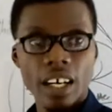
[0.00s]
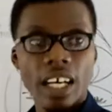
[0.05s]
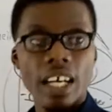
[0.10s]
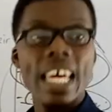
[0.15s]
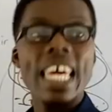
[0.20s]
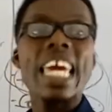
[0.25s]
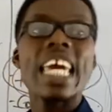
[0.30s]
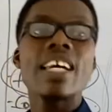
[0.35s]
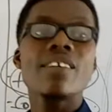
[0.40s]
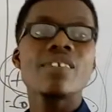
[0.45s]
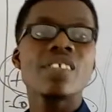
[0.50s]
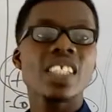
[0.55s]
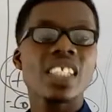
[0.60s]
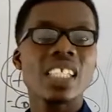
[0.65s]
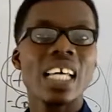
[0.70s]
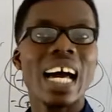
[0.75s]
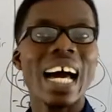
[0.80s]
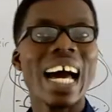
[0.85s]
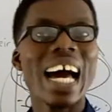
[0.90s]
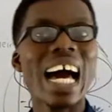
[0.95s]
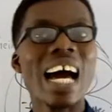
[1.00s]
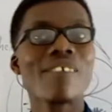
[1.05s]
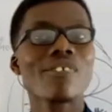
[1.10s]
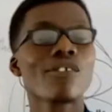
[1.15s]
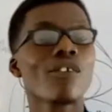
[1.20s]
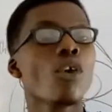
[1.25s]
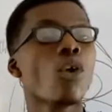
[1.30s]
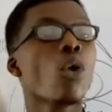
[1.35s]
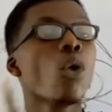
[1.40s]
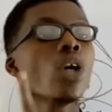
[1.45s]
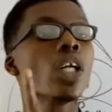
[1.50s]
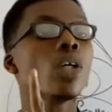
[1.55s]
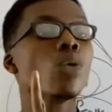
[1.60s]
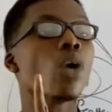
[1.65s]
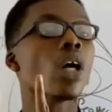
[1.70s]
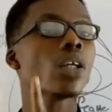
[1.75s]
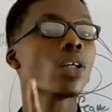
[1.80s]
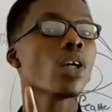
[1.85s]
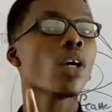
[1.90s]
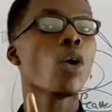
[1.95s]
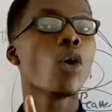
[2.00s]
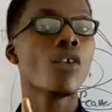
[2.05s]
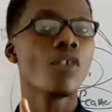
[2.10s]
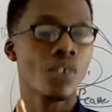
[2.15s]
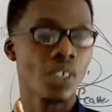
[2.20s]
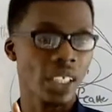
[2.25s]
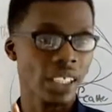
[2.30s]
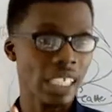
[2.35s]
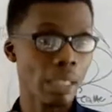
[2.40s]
Aves, have only one ovary.